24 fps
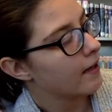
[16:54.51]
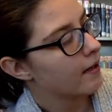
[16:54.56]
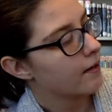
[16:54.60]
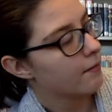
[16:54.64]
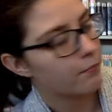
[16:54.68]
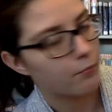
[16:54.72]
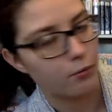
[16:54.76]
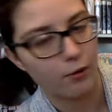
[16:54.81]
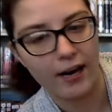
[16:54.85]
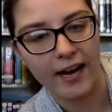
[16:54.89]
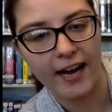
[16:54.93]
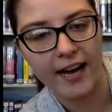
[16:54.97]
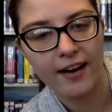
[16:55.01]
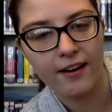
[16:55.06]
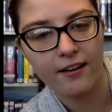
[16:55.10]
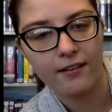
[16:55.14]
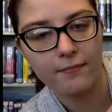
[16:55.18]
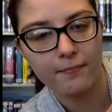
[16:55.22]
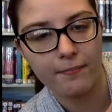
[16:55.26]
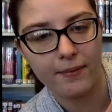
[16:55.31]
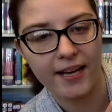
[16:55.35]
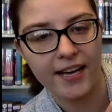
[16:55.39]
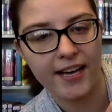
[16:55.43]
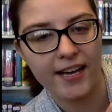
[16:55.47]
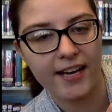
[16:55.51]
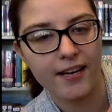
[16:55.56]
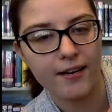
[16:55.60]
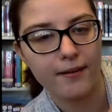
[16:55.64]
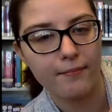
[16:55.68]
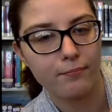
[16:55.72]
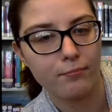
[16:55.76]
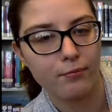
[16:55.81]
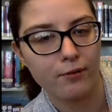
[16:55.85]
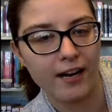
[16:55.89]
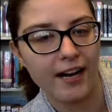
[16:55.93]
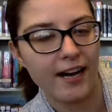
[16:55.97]
Brown Bear,
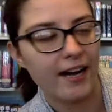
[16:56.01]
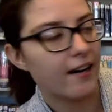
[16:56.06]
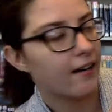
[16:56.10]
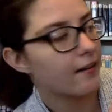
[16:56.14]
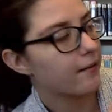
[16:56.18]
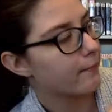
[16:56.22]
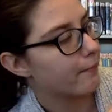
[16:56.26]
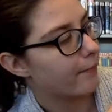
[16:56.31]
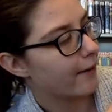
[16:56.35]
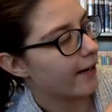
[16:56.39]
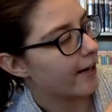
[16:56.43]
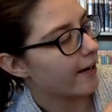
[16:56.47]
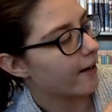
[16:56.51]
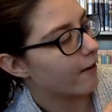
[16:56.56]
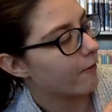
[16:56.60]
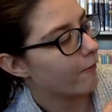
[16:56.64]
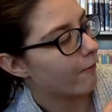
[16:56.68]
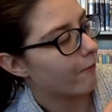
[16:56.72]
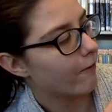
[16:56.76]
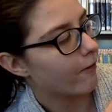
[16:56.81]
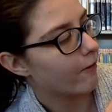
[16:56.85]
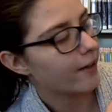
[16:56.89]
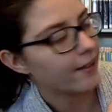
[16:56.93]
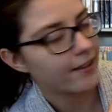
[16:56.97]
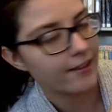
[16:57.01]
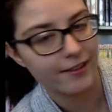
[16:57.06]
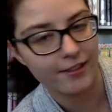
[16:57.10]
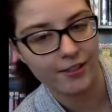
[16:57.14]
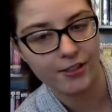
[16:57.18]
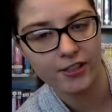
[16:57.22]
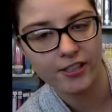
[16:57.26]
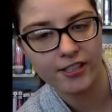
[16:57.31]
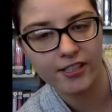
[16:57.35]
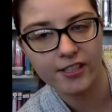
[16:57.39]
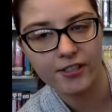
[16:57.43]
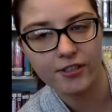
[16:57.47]
Brown Bear, What
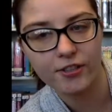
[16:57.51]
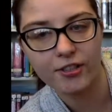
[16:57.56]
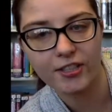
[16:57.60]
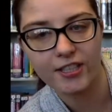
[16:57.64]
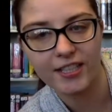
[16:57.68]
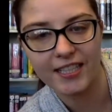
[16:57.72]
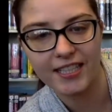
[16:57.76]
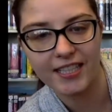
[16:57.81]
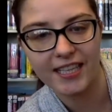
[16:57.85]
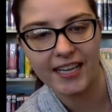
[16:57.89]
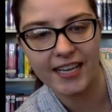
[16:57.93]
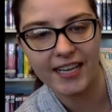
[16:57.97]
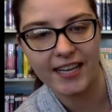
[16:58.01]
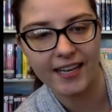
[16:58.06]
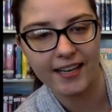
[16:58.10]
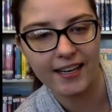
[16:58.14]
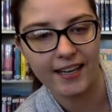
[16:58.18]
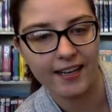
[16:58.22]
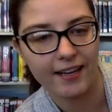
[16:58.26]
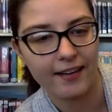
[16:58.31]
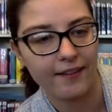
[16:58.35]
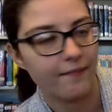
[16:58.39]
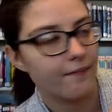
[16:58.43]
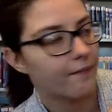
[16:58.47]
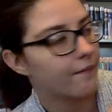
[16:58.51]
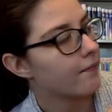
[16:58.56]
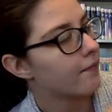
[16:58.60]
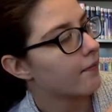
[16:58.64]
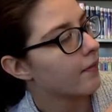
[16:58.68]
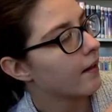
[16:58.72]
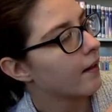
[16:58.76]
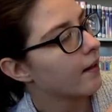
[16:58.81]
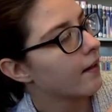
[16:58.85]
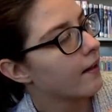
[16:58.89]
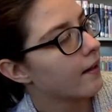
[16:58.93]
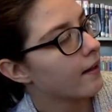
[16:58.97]
Do You See?
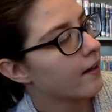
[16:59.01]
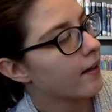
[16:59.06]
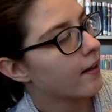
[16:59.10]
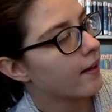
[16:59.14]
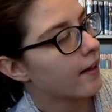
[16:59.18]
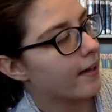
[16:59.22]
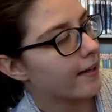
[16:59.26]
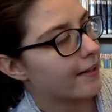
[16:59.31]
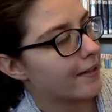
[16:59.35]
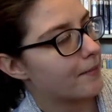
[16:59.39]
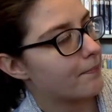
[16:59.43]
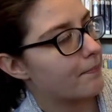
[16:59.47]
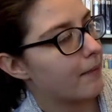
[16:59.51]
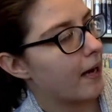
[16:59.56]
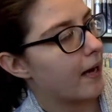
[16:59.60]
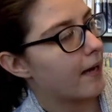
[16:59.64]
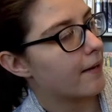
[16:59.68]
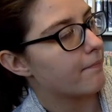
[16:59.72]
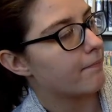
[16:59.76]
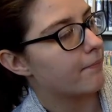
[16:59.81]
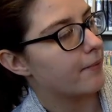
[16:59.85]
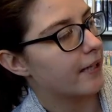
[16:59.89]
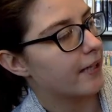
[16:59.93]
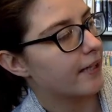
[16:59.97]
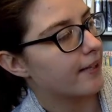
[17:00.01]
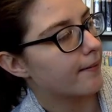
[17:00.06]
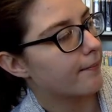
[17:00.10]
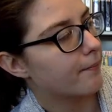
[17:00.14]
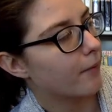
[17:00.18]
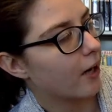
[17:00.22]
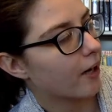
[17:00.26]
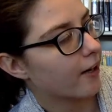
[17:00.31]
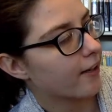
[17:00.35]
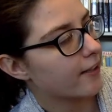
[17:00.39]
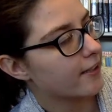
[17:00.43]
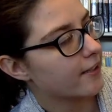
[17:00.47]
It's by Bill
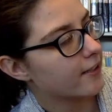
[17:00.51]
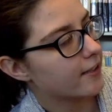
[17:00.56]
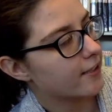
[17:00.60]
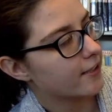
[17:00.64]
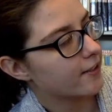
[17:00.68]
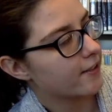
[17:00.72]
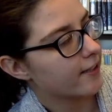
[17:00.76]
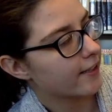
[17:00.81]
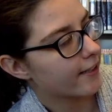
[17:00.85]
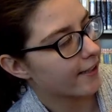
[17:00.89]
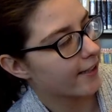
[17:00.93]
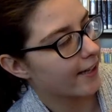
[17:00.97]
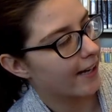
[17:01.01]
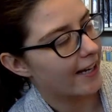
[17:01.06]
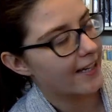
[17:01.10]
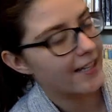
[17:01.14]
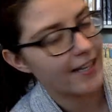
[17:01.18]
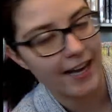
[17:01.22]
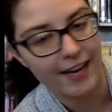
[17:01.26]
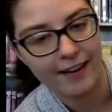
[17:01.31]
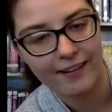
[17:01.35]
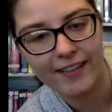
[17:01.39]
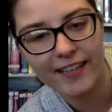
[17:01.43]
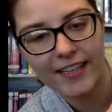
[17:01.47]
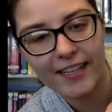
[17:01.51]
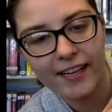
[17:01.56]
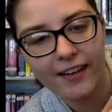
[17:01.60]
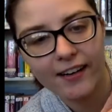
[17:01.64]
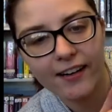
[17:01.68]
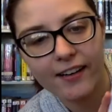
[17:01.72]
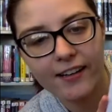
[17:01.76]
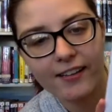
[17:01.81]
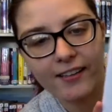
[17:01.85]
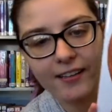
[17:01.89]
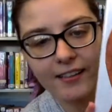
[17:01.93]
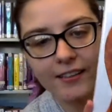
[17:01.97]
Martin Jr. and Eric
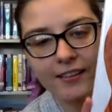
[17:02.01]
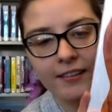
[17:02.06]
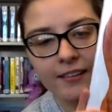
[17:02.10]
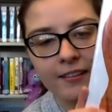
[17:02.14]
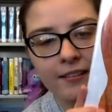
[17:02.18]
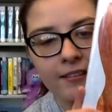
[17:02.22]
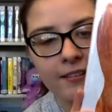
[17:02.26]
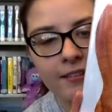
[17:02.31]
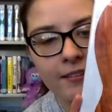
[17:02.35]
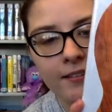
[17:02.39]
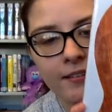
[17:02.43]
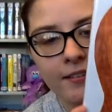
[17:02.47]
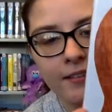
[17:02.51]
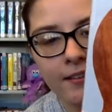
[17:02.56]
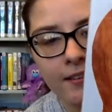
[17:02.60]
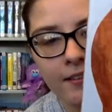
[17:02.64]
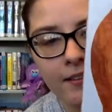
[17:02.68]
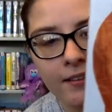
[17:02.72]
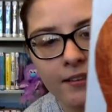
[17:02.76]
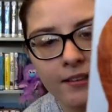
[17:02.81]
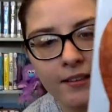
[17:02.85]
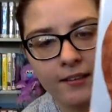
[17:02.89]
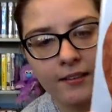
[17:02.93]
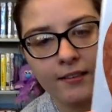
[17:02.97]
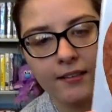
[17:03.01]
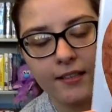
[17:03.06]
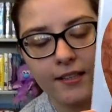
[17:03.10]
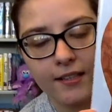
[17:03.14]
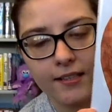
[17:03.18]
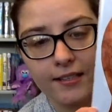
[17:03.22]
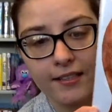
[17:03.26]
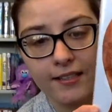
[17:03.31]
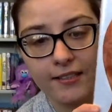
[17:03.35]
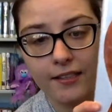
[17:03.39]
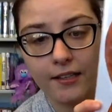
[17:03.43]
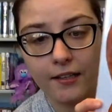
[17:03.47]
Carle.
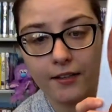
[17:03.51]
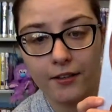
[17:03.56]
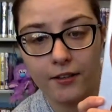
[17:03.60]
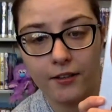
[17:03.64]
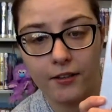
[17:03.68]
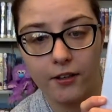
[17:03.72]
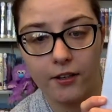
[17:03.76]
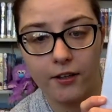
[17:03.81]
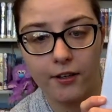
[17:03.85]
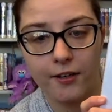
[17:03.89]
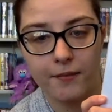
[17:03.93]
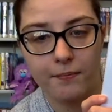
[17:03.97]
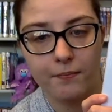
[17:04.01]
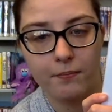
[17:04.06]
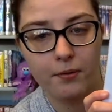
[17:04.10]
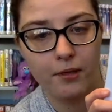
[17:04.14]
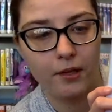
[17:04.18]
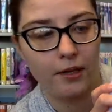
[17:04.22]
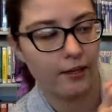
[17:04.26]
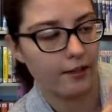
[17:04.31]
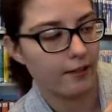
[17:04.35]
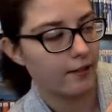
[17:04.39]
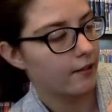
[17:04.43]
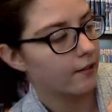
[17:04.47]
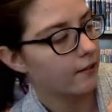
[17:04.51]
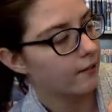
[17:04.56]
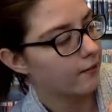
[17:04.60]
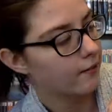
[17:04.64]
This is a good book.